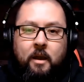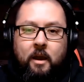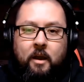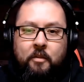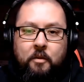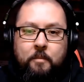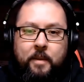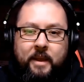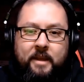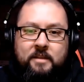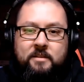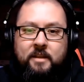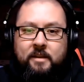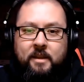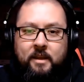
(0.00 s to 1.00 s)
the
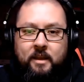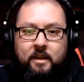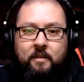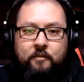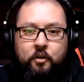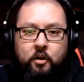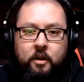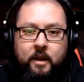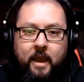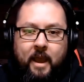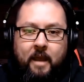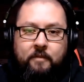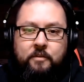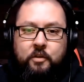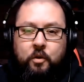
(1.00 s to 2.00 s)
biggest thing to eat if you're going to
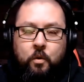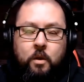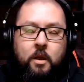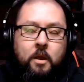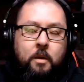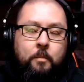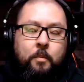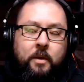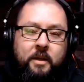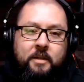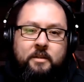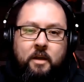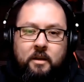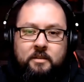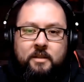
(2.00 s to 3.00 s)
have to, but
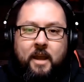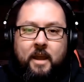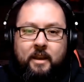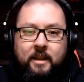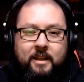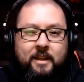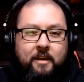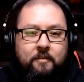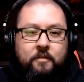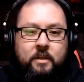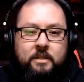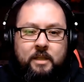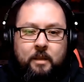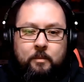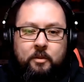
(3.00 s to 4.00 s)
it does kind of give the
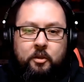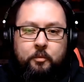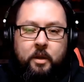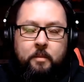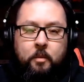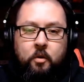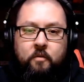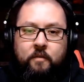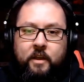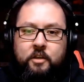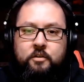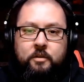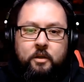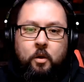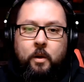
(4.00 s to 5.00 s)
team a little bit of
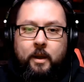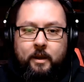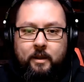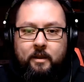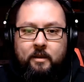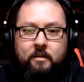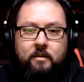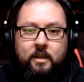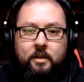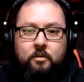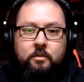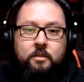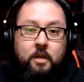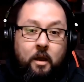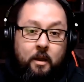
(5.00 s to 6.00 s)
motivation to go ahead and get a
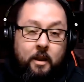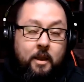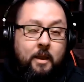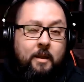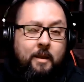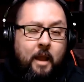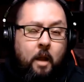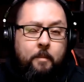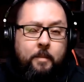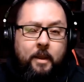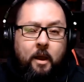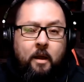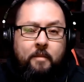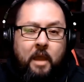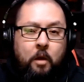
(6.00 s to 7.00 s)
deal done. Now,
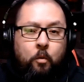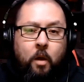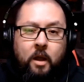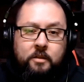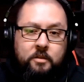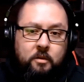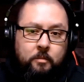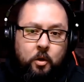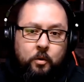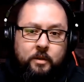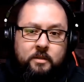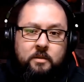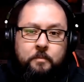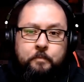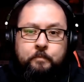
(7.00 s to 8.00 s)
beyond that roster
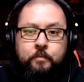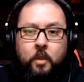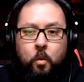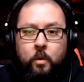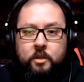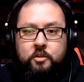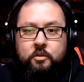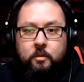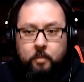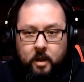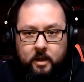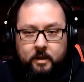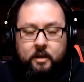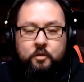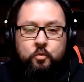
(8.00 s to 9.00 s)
bonus, which the
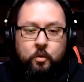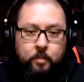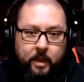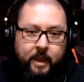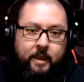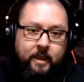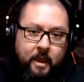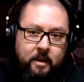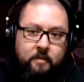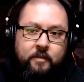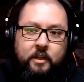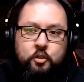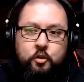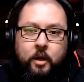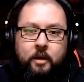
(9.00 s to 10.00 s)
Buccaneers would pay again if
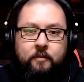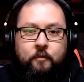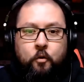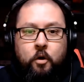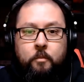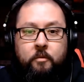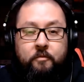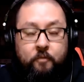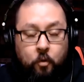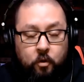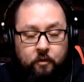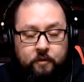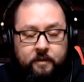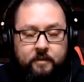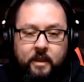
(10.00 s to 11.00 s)
they traded for him before
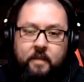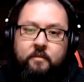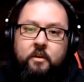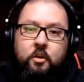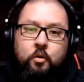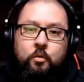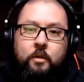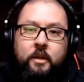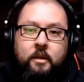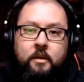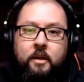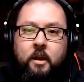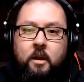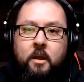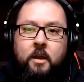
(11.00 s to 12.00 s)
the fifth day of the new league
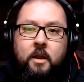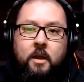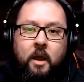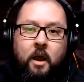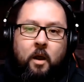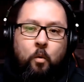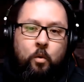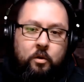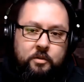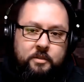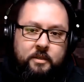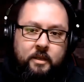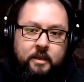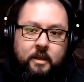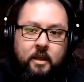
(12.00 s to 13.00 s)
year,
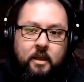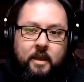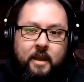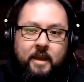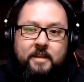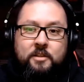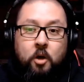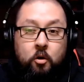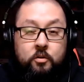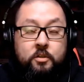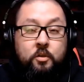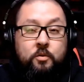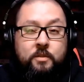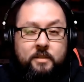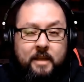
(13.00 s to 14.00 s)
Wilson is
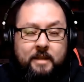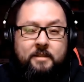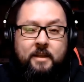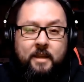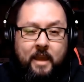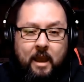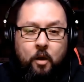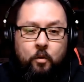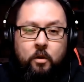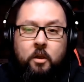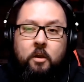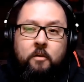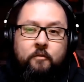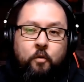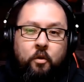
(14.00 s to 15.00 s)
also set to count
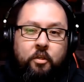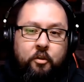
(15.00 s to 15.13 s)
for